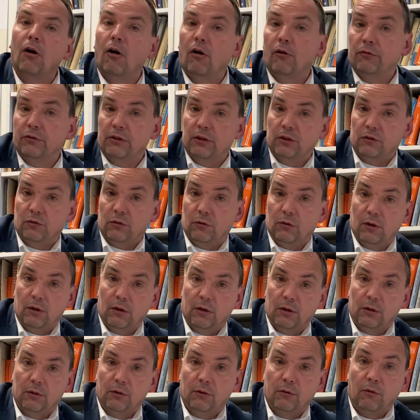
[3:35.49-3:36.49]
of this
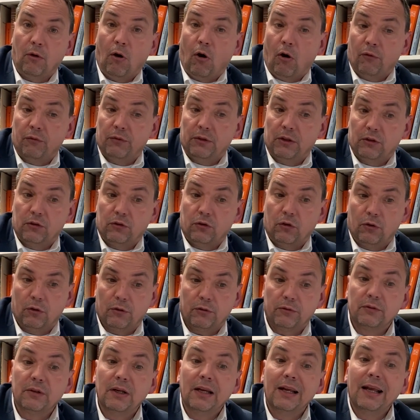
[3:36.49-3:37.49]

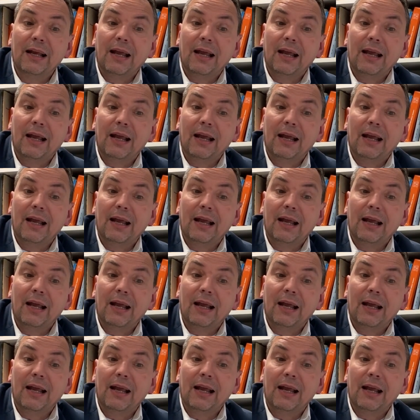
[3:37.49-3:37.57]
curve.